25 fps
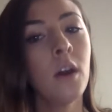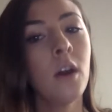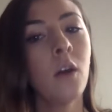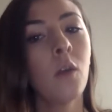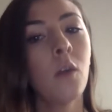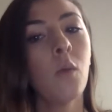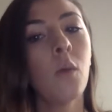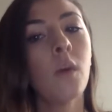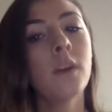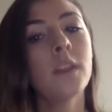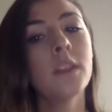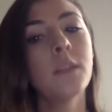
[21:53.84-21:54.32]

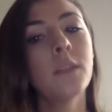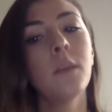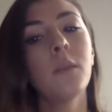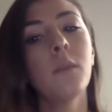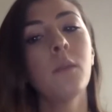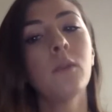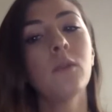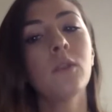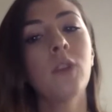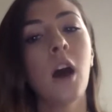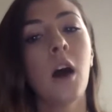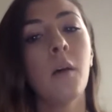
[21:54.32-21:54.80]
what are some of the
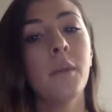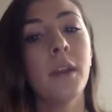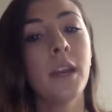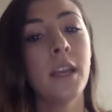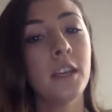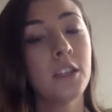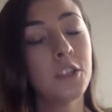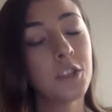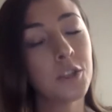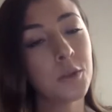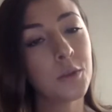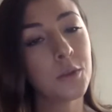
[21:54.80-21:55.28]
most common
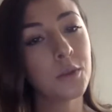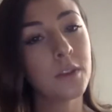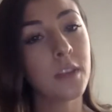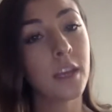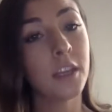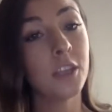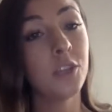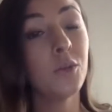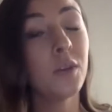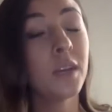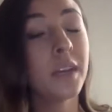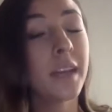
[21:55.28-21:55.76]
issues
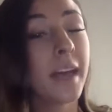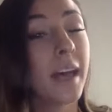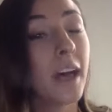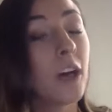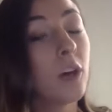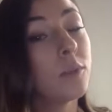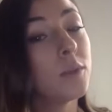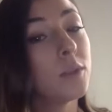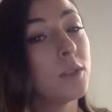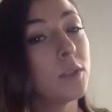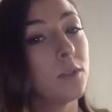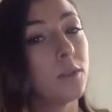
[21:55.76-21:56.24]
that you can
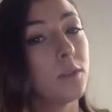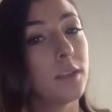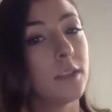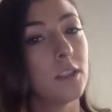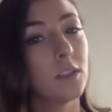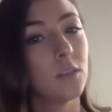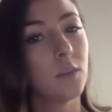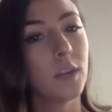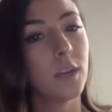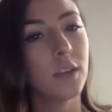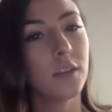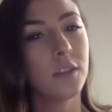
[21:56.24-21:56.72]
help
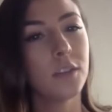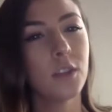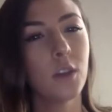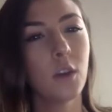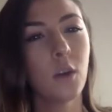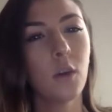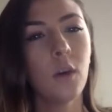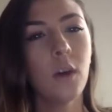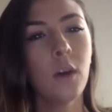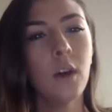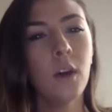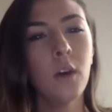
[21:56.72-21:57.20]
students with?
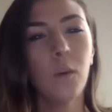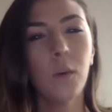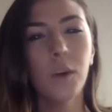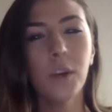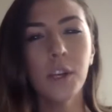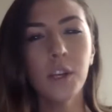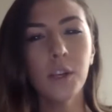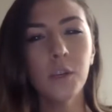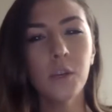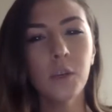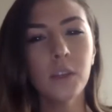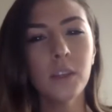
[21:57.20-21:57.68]
So what
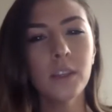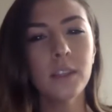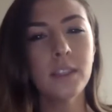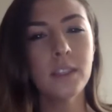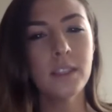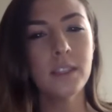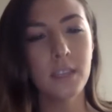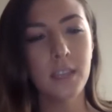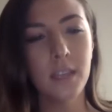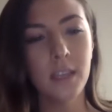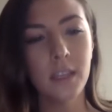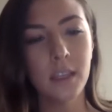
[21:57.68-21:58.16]
are you really
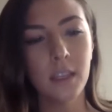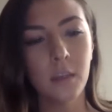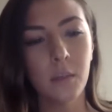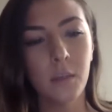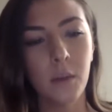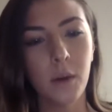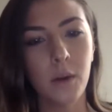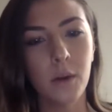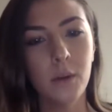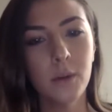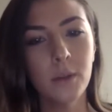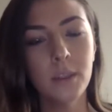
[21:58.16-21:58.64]
seeing the
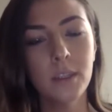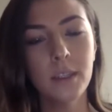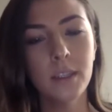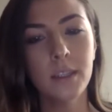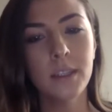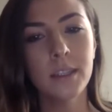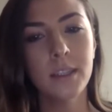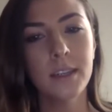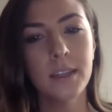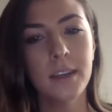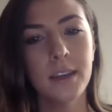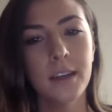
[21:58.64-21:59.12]

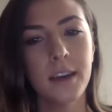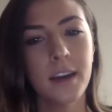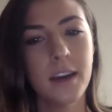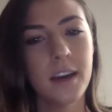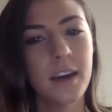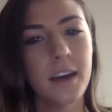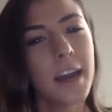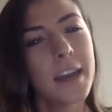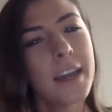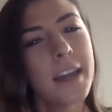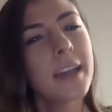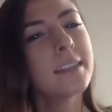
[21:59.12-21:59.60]
most?
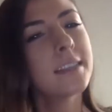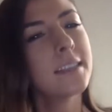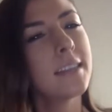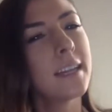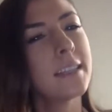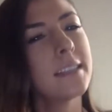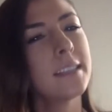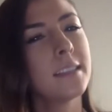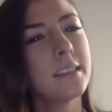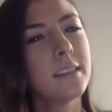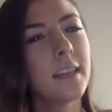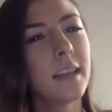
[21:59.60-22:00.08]
I guess
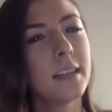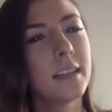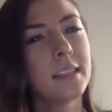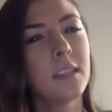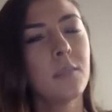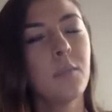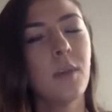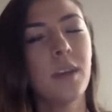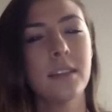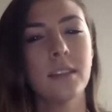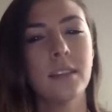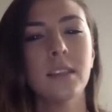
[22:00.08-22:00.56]
that's
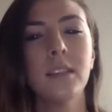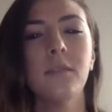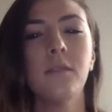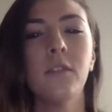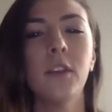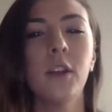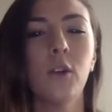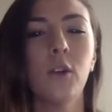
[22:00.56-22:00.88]
the basis of their